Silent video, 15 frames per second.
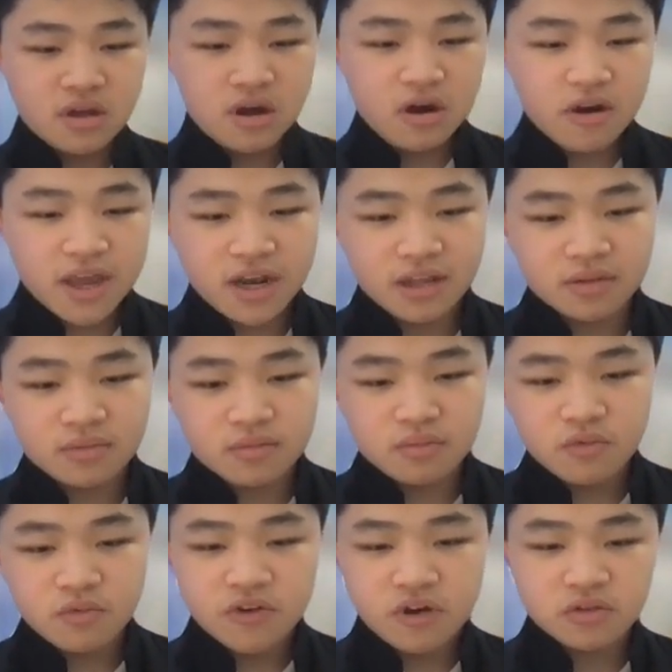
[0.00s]
Okay then,
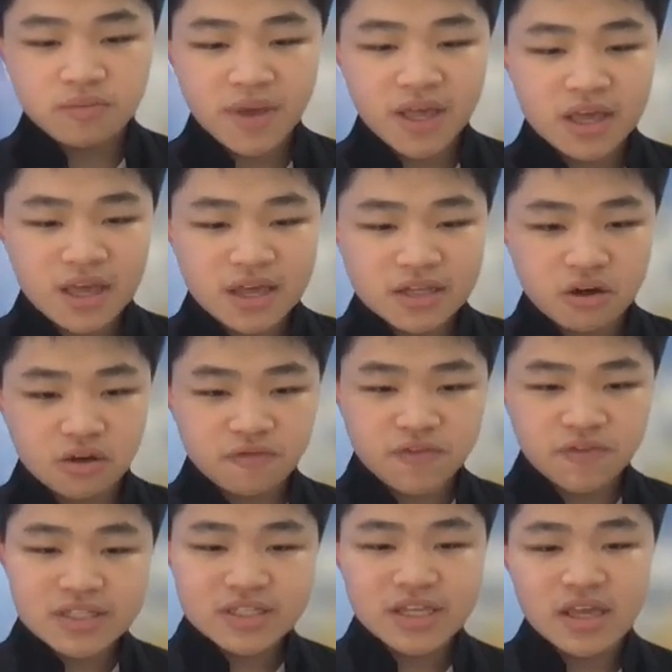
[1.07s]
moving on to my case on
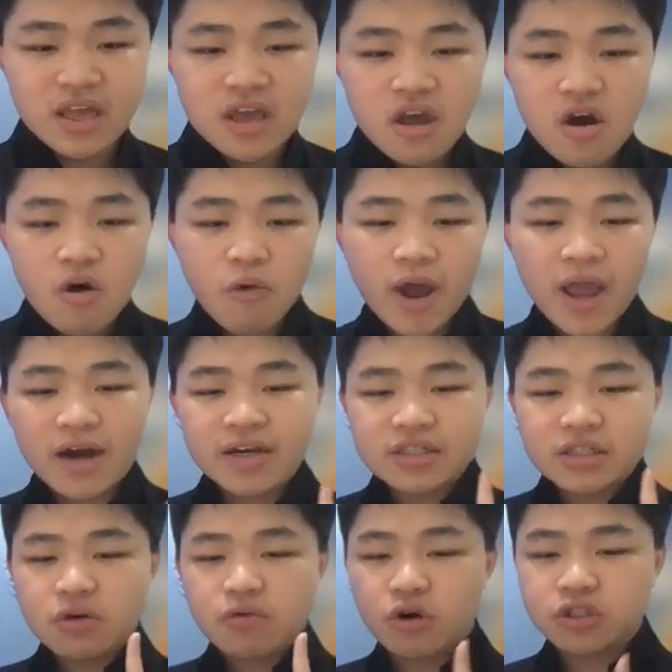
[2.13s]
firstly, why are
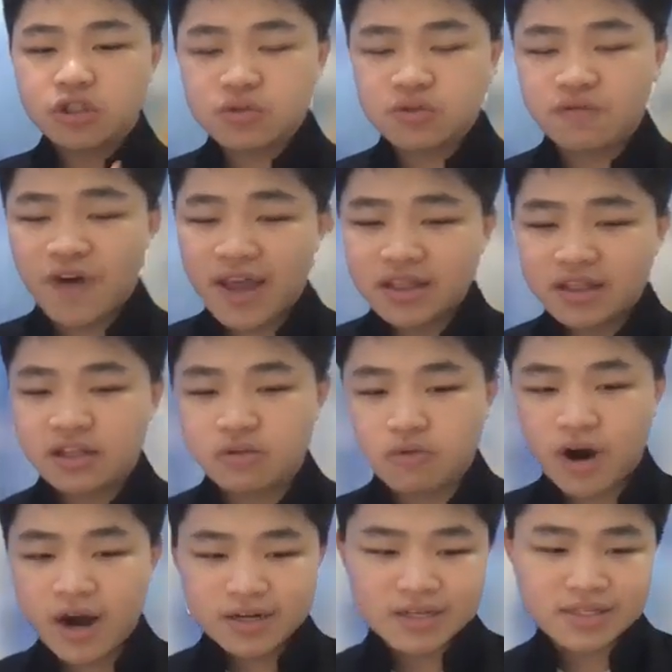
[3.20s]
these award shows vital
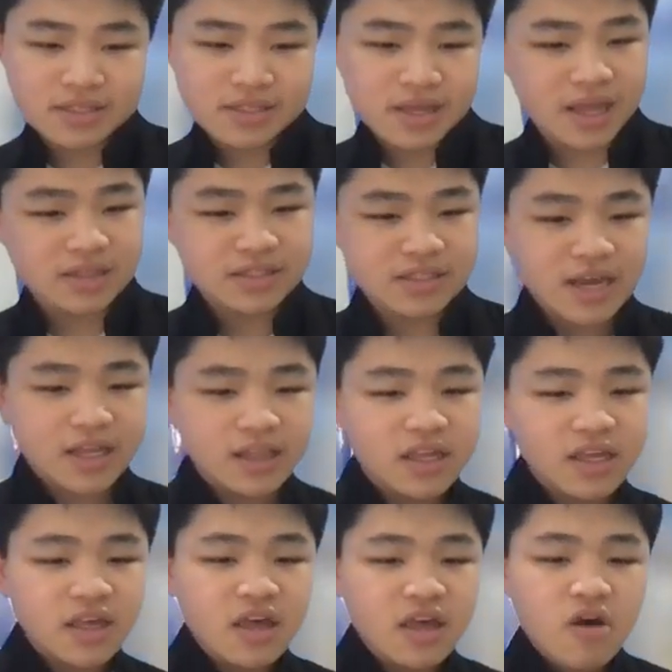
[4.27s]
to artists? And
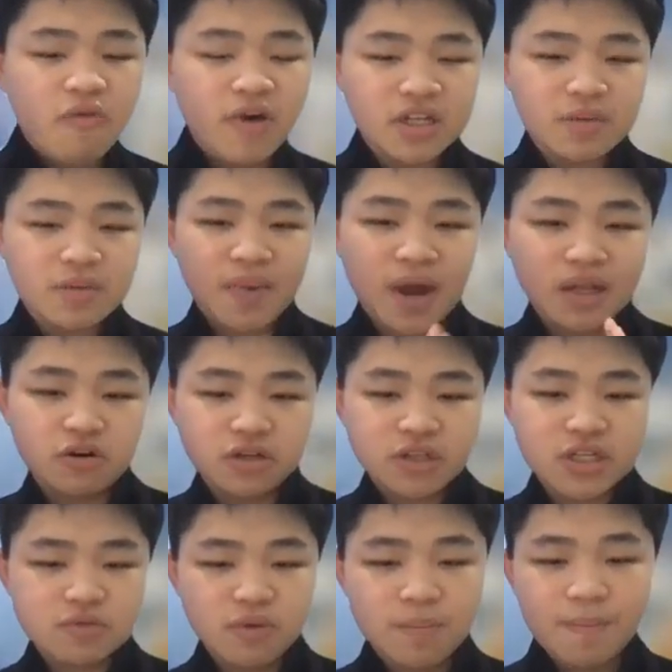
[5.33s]
secondly, why the
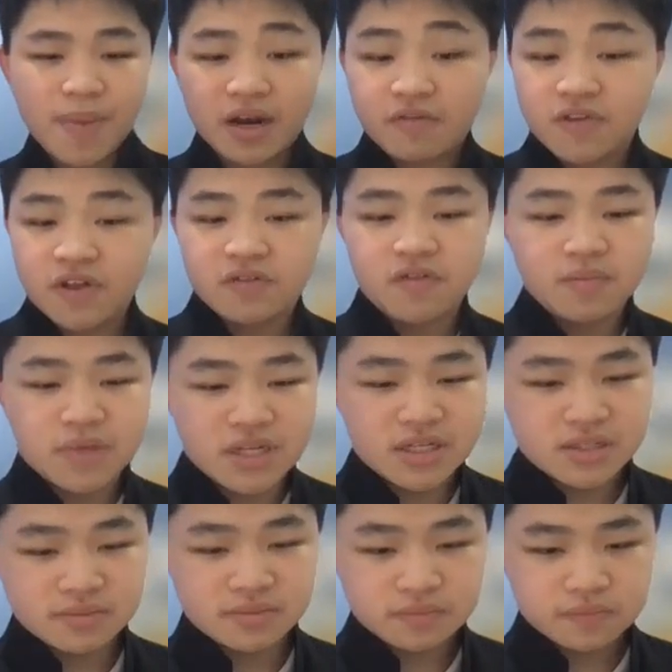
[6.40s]
minorities will benefit from
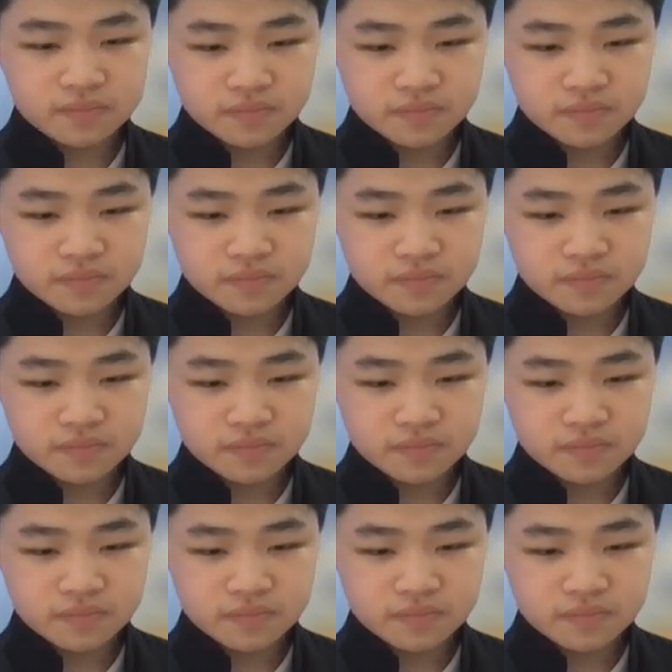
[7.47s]
this.